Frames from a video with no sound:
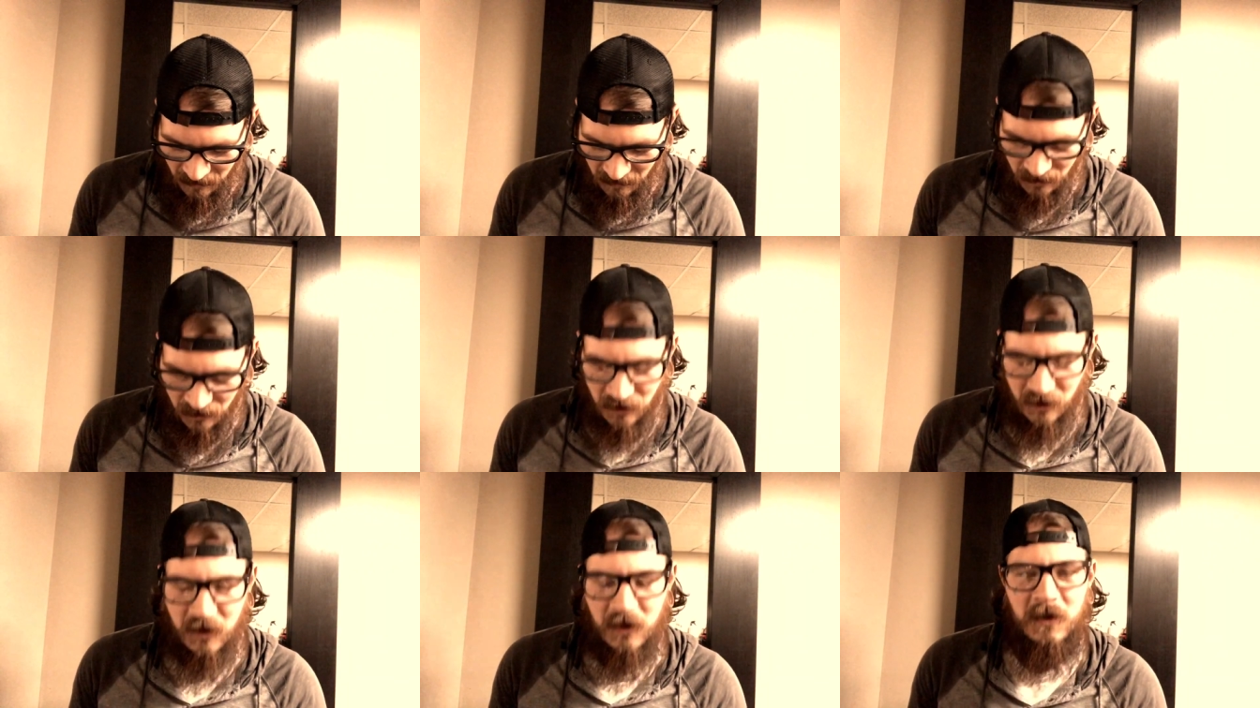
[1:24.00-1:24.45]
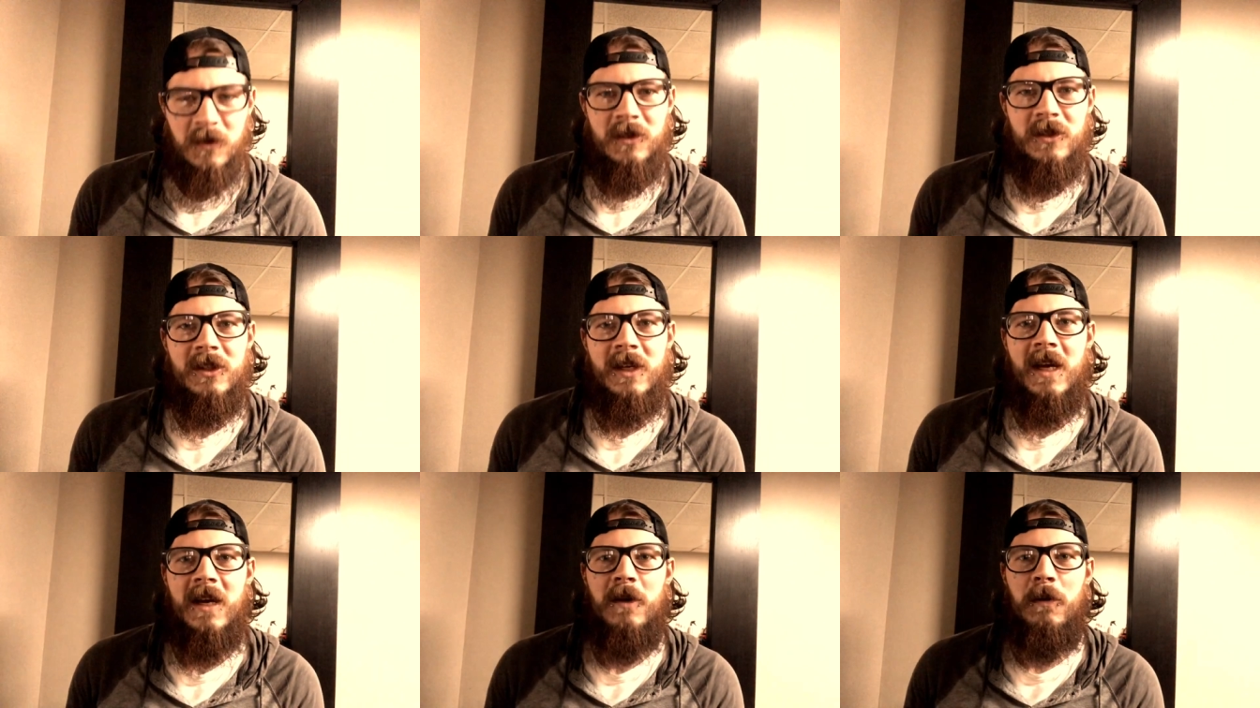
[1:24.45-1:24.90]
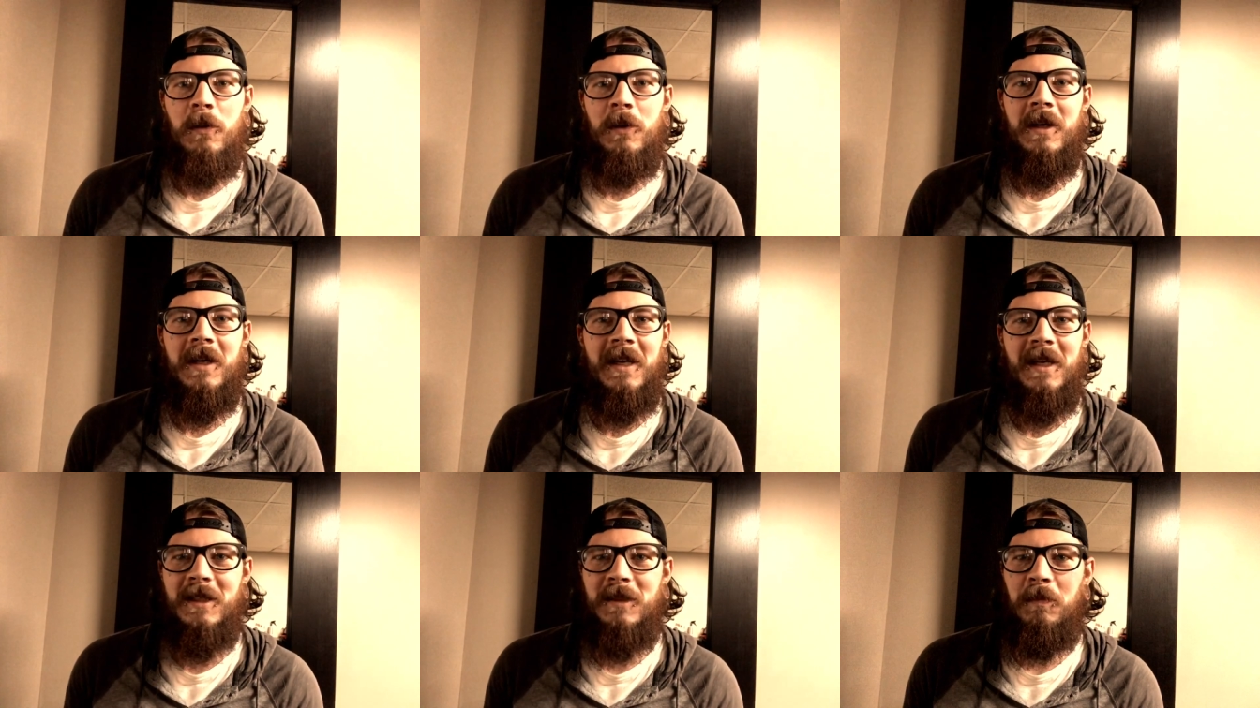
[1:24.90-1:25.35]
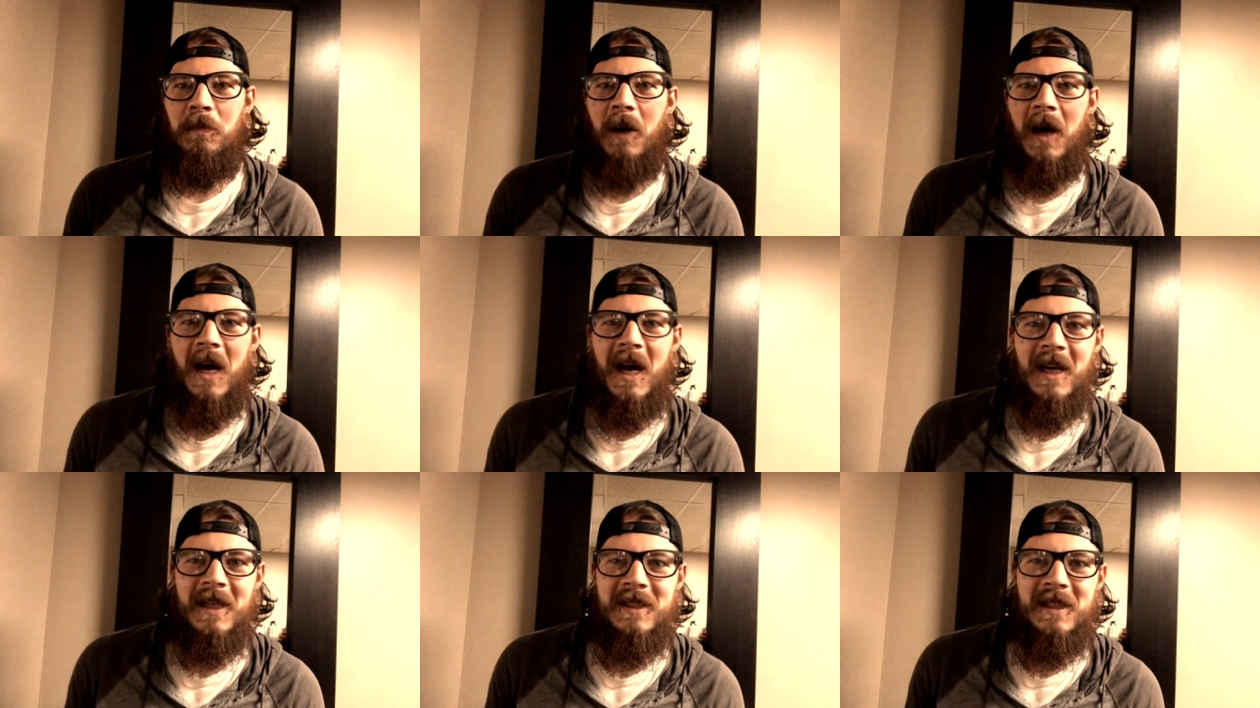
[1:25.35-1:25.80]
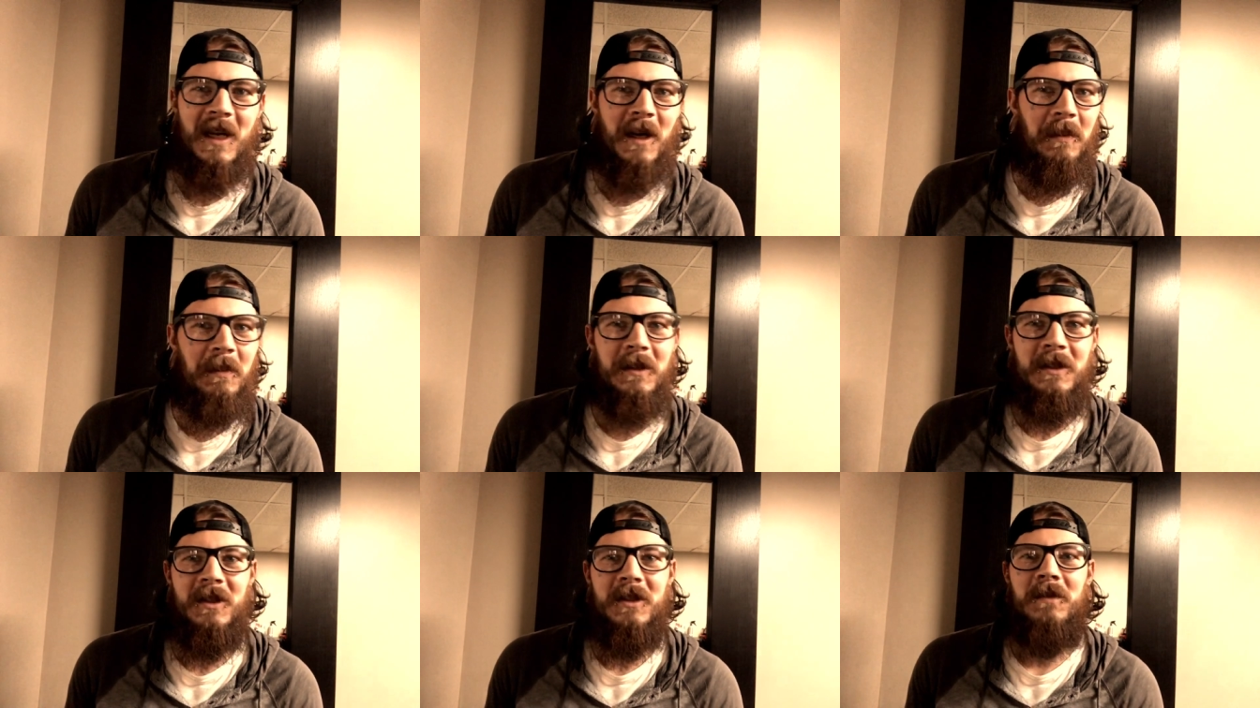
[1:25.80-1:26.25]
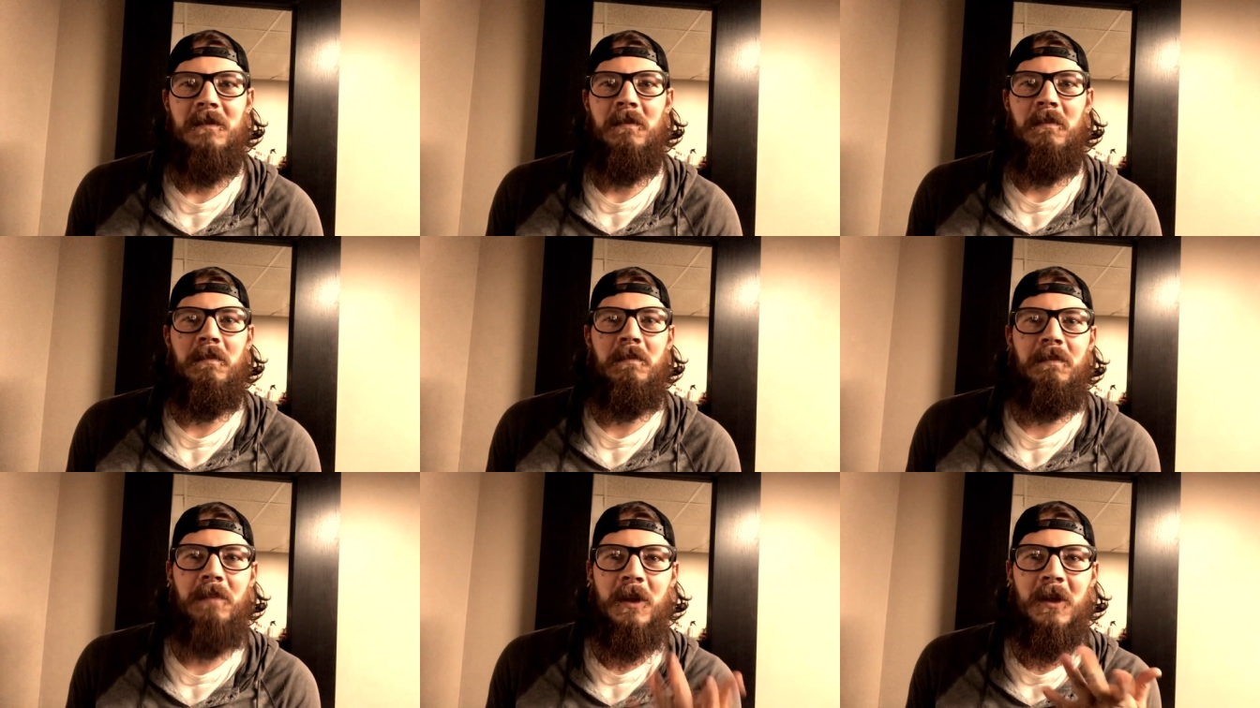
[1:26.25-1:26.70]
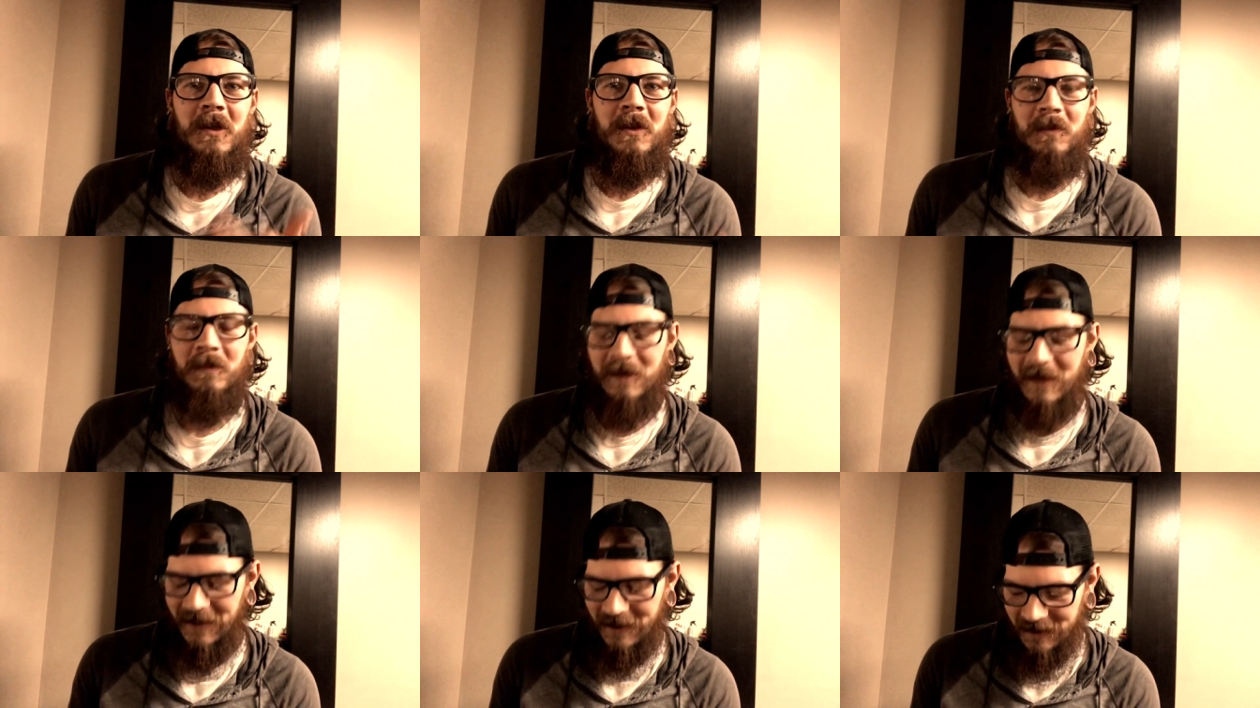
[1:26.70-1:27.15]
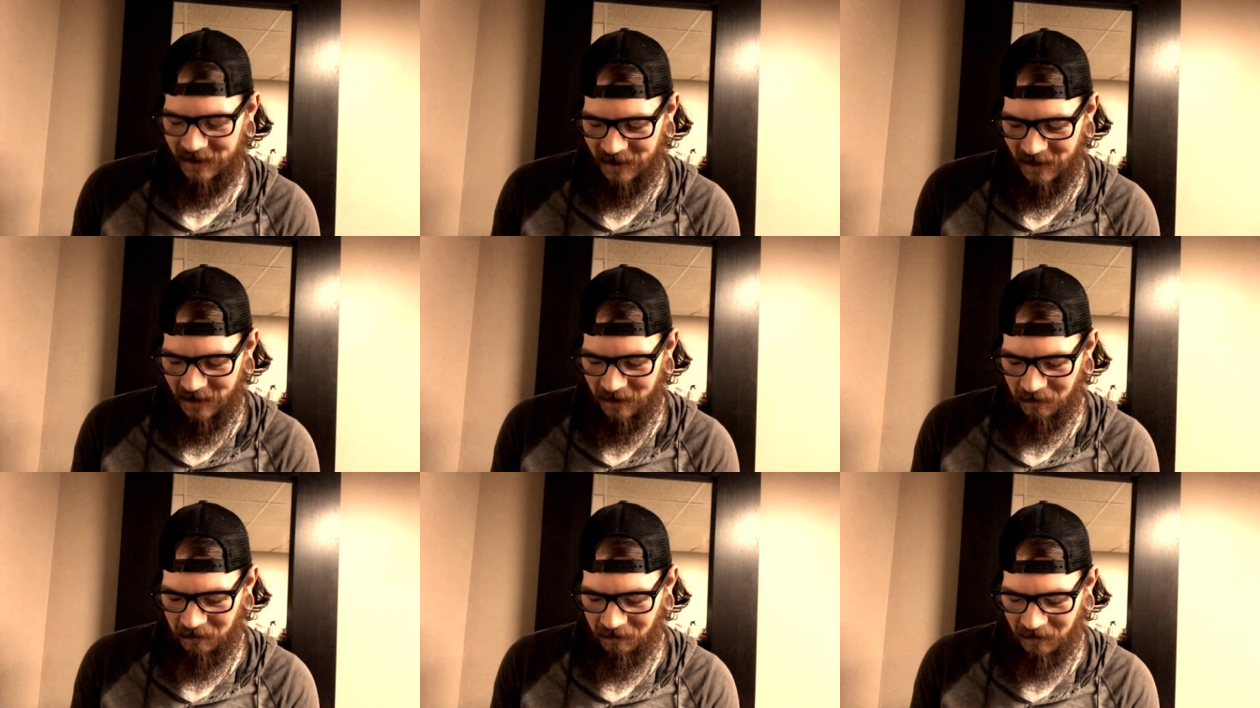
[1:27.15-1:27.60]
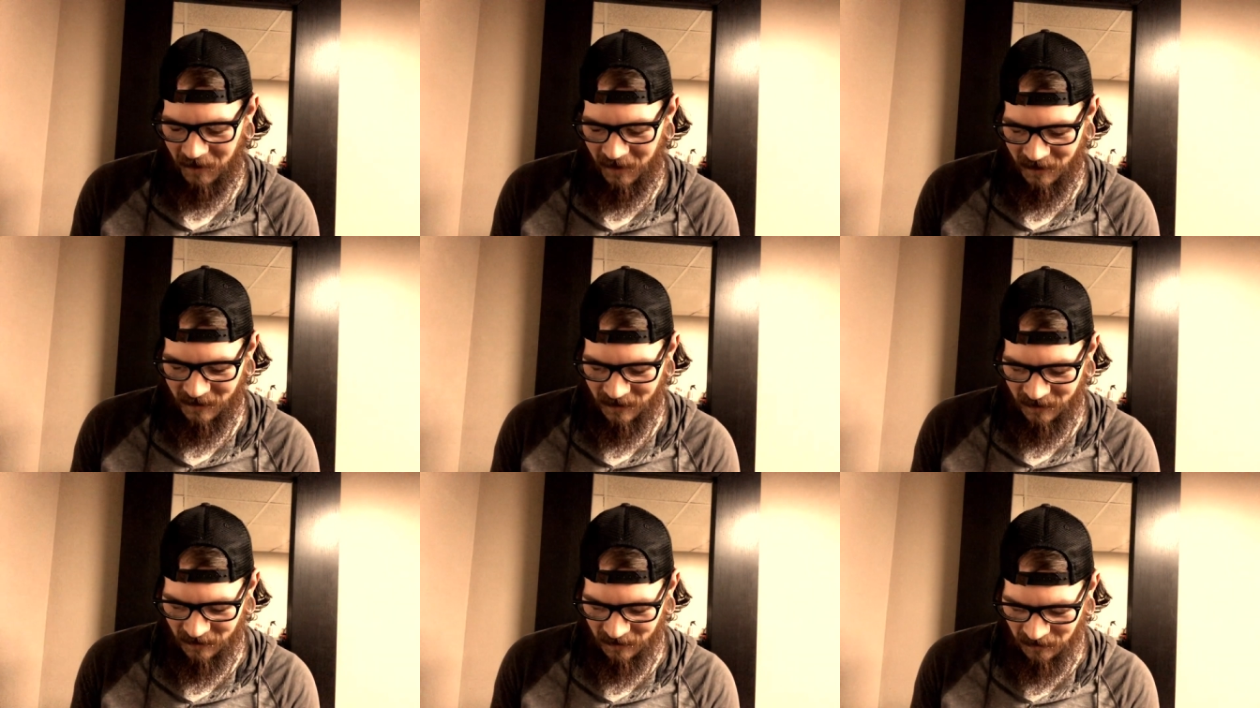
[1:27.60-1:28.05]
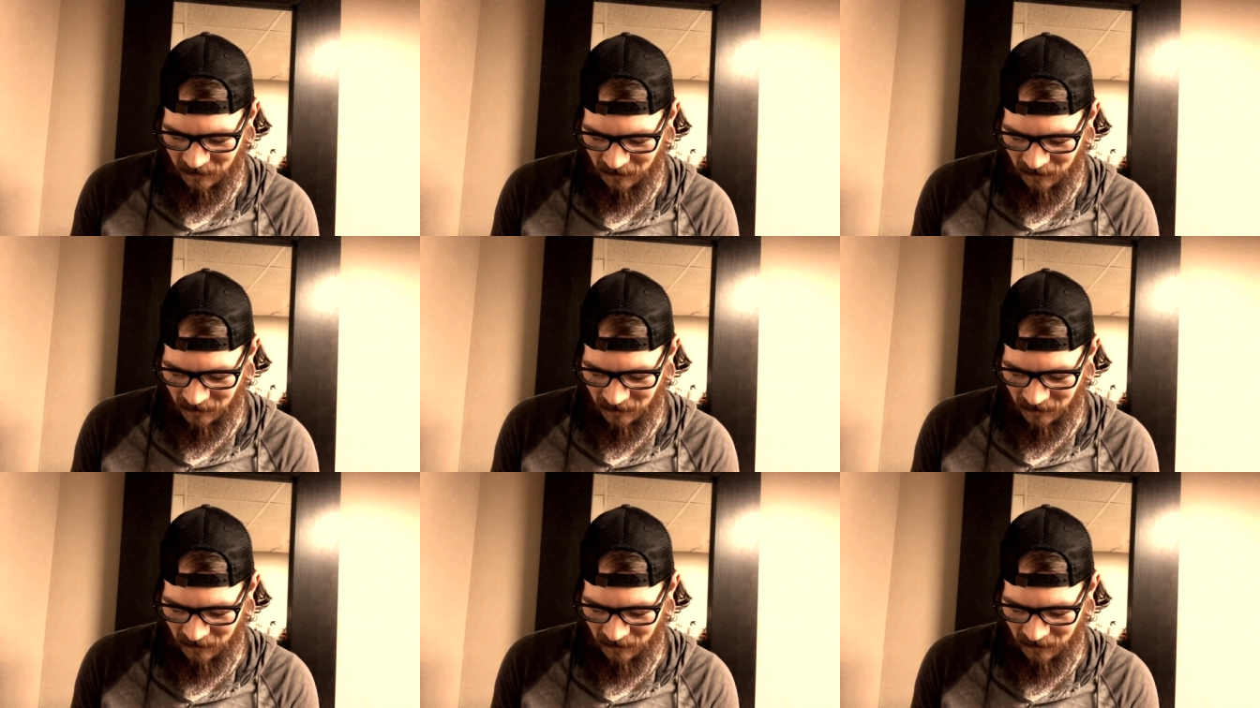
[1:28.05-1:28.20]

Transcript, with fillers: soon as I open this box up, it just boom hits you in the face.